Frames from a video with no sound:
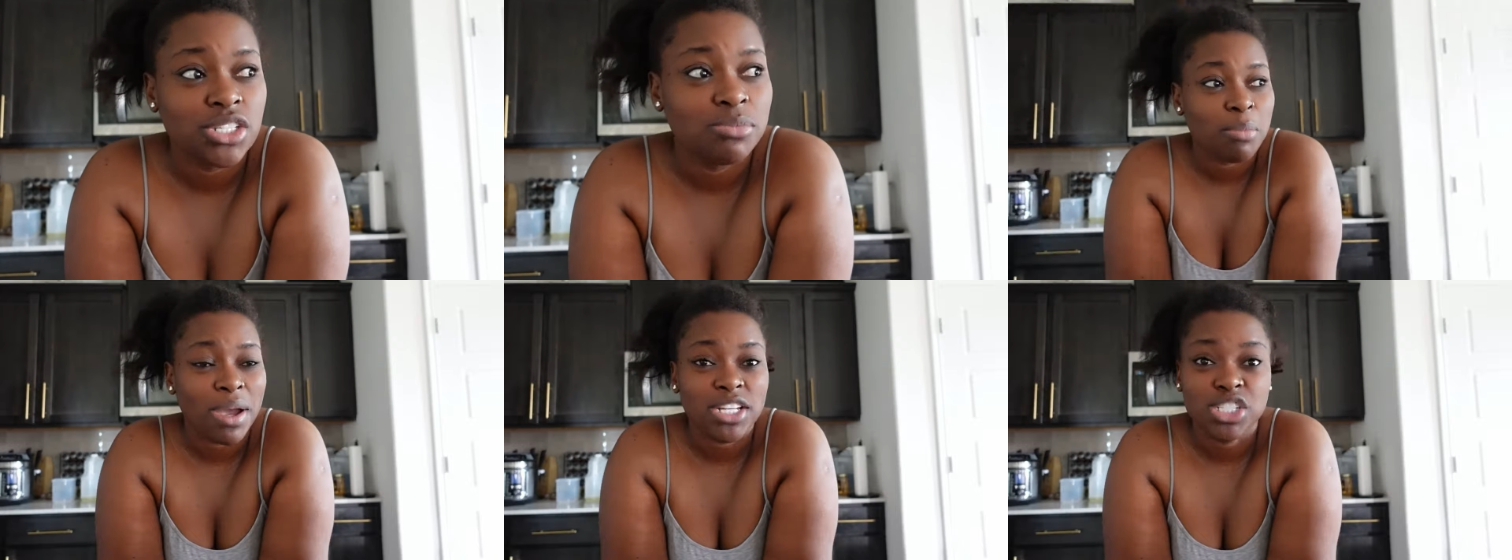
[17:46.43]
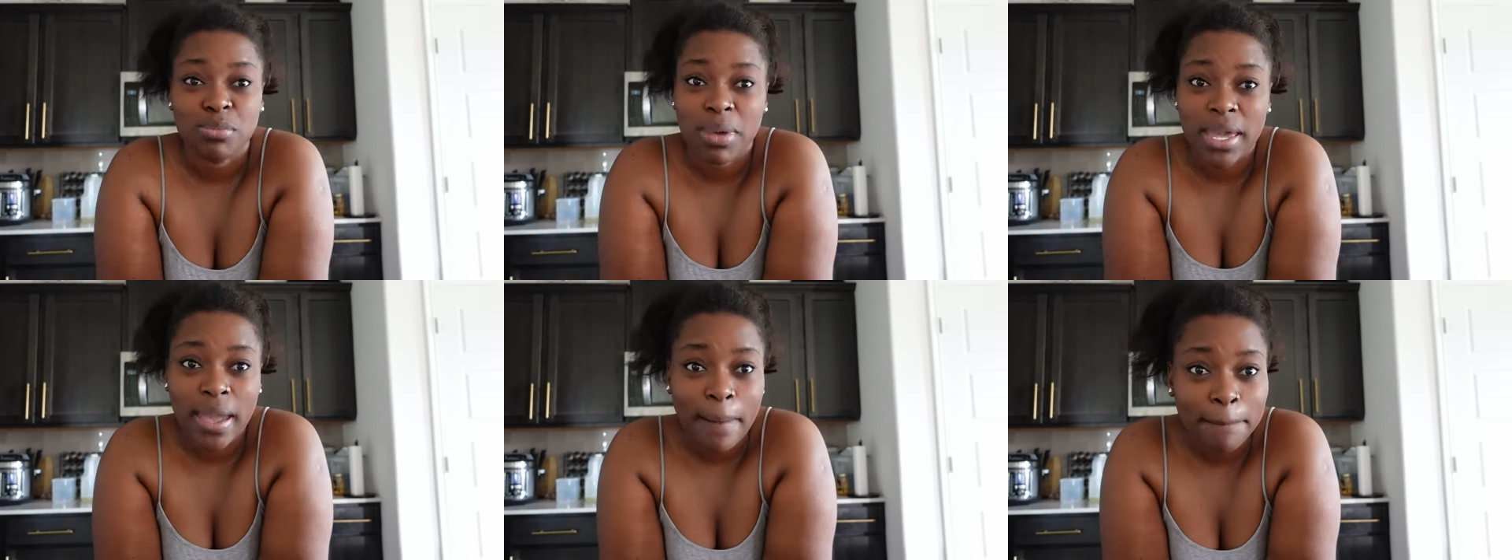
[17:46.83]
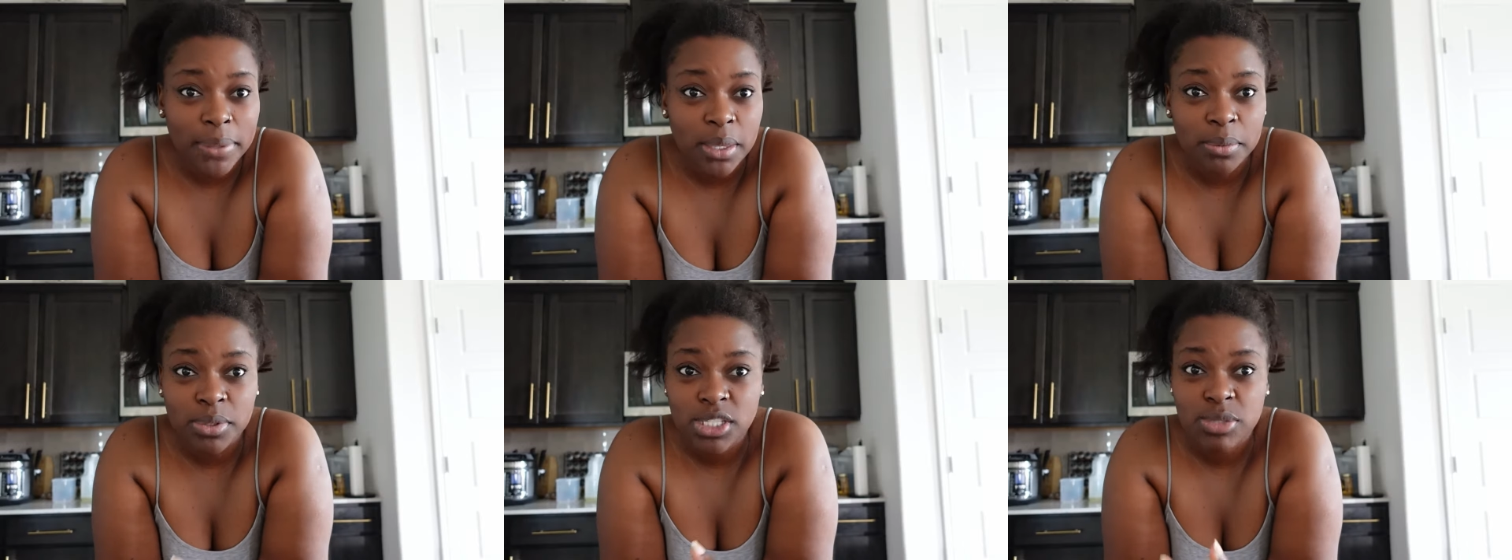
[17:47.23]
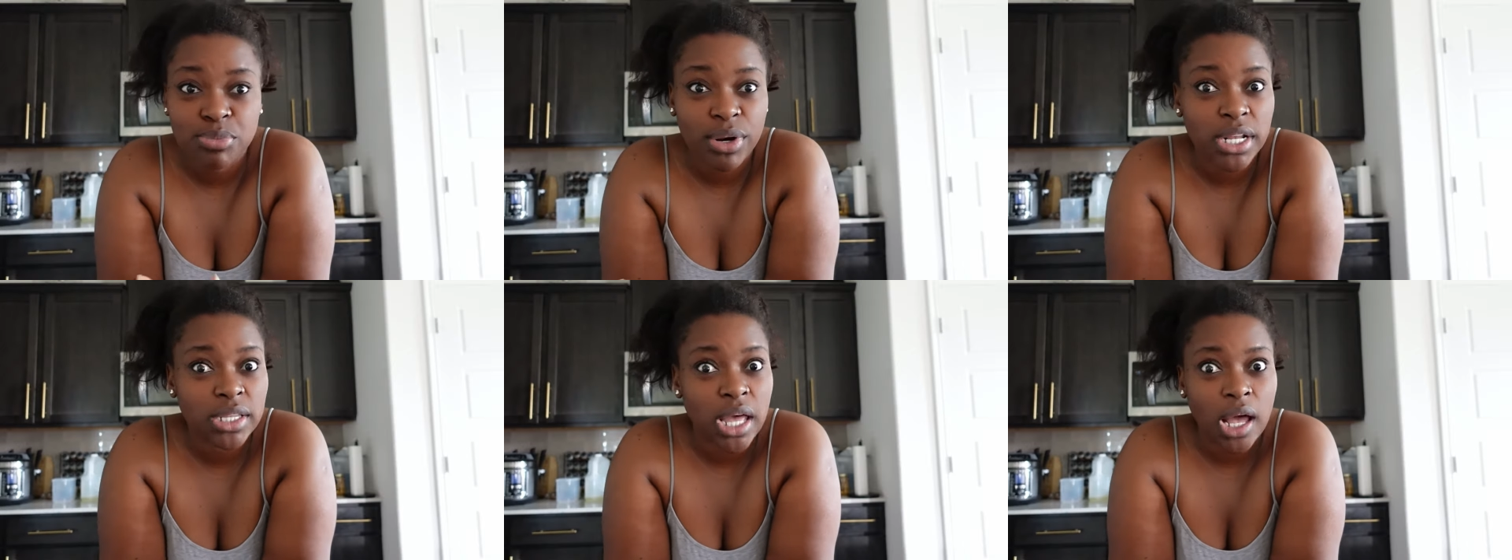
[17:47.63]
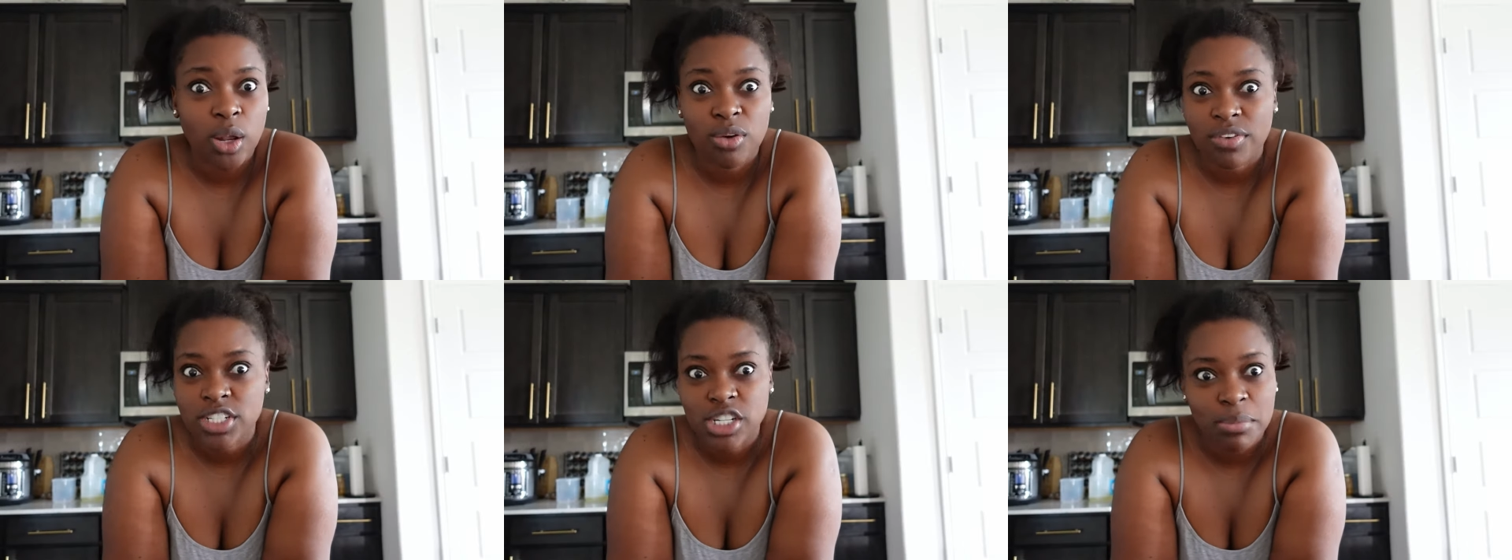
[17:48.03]
My Jamaican people spread it all
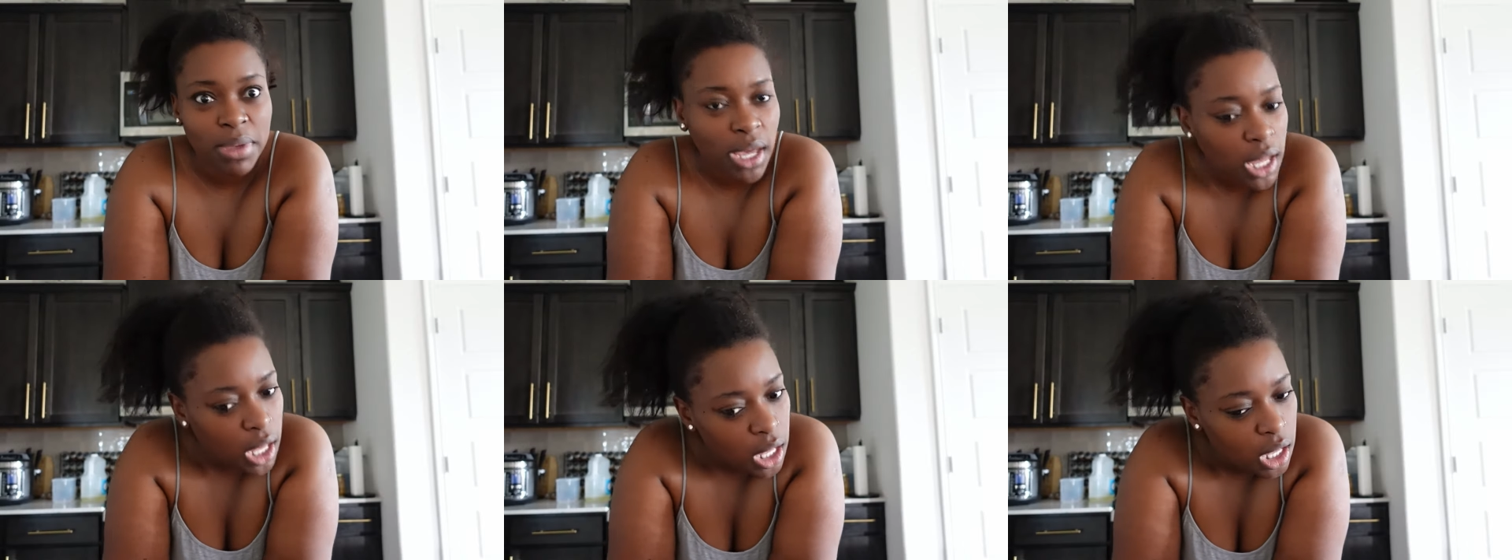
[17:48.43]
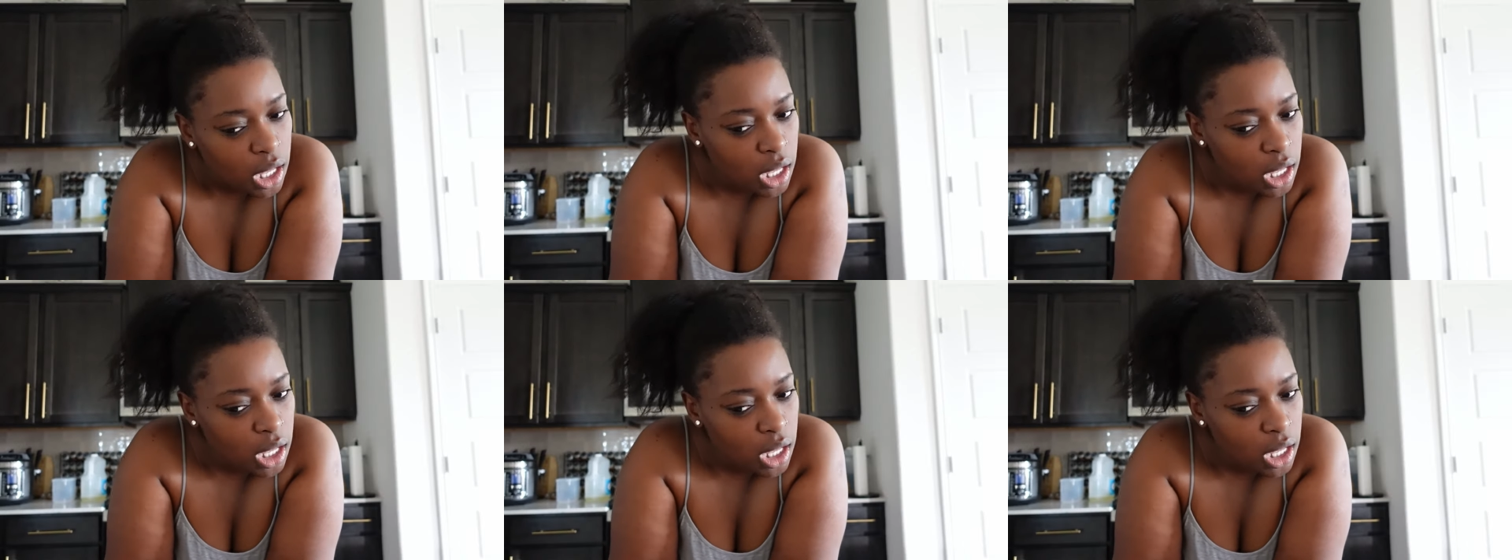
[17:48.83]
over Jamaica.